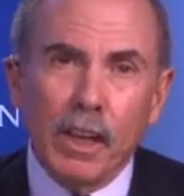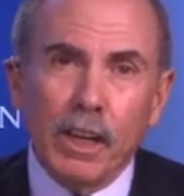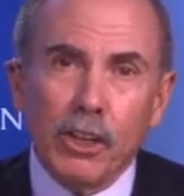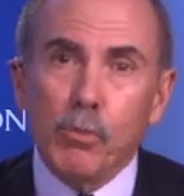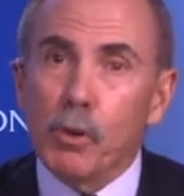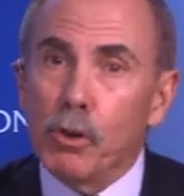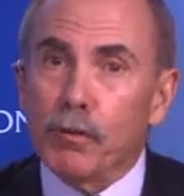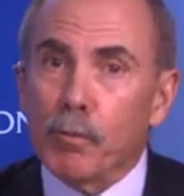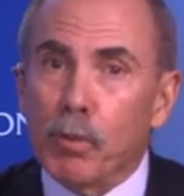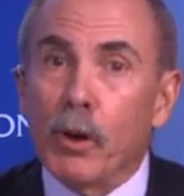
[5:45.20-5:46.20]
You
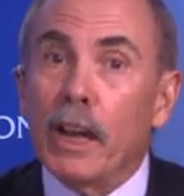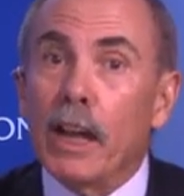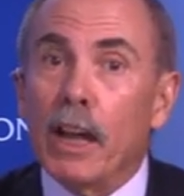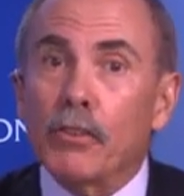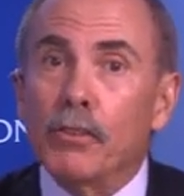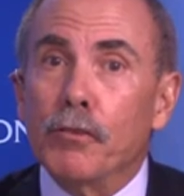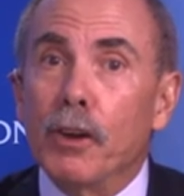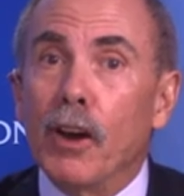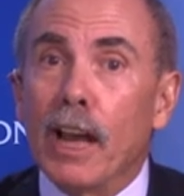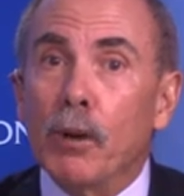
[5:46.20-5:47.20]
move from pointing out
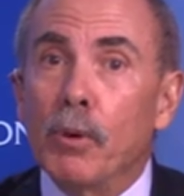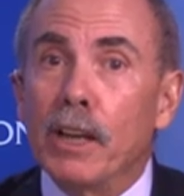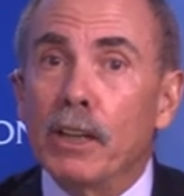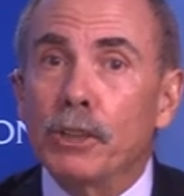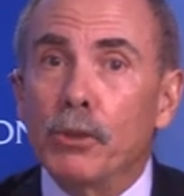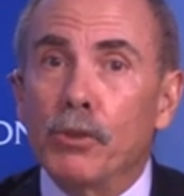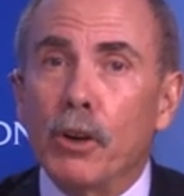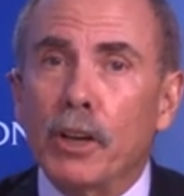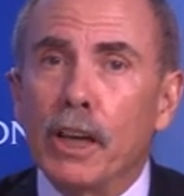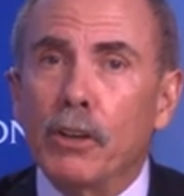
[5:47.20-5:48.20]
severe equity issues in
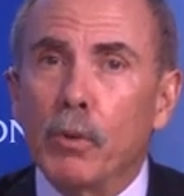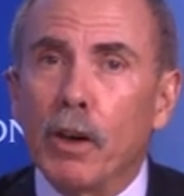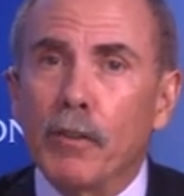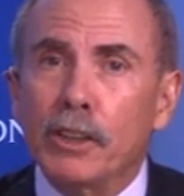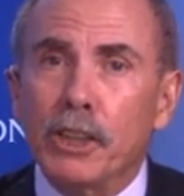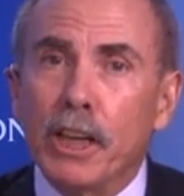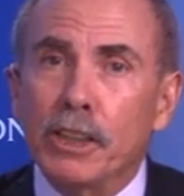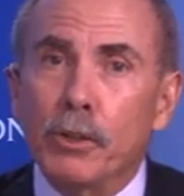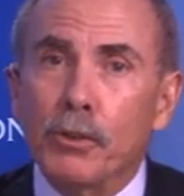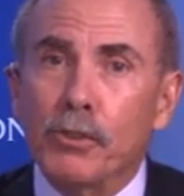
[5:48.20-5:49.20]
our K-12
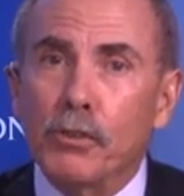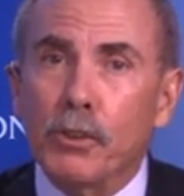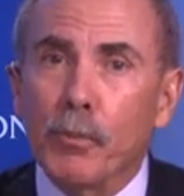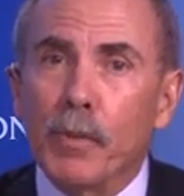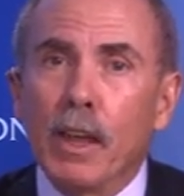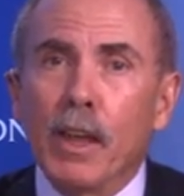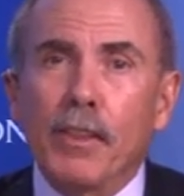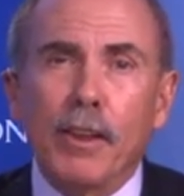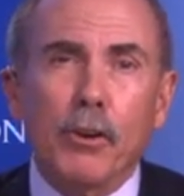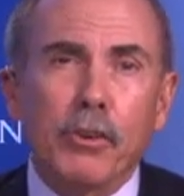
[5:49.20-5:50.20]
educational system
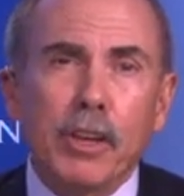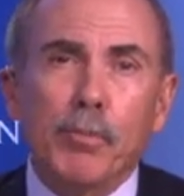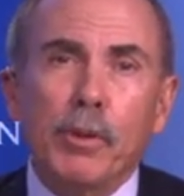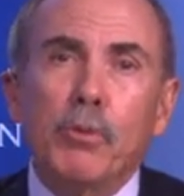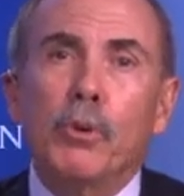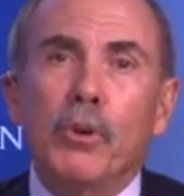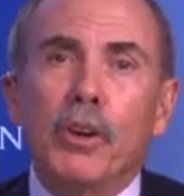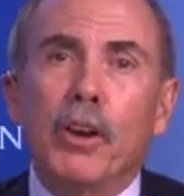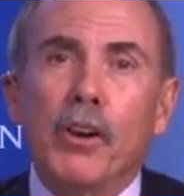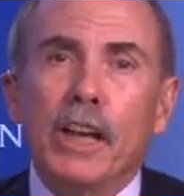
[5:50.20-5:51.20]
that are deeply
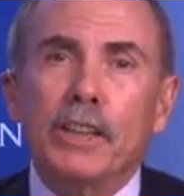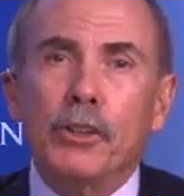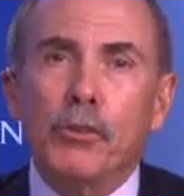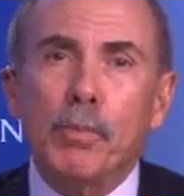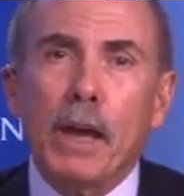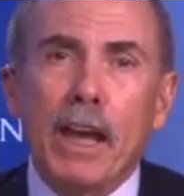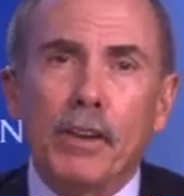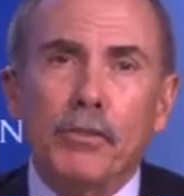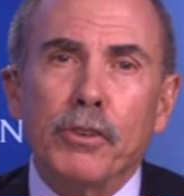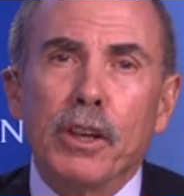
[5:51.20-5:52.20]
rooted in our nation's
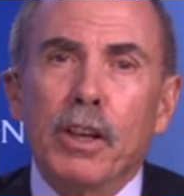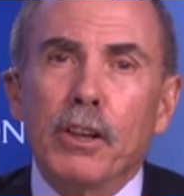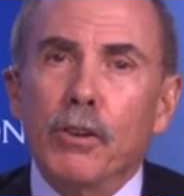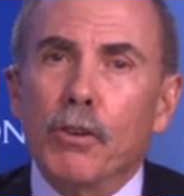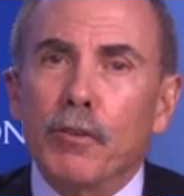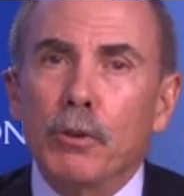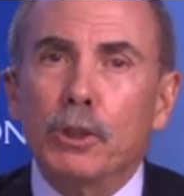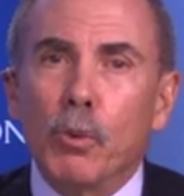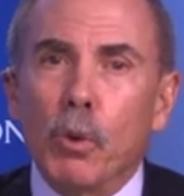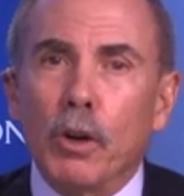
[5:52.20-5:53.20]
past to the
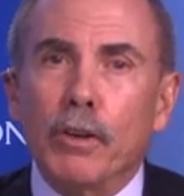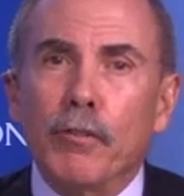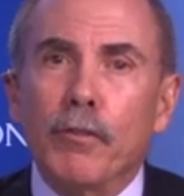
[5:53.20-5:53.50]
future world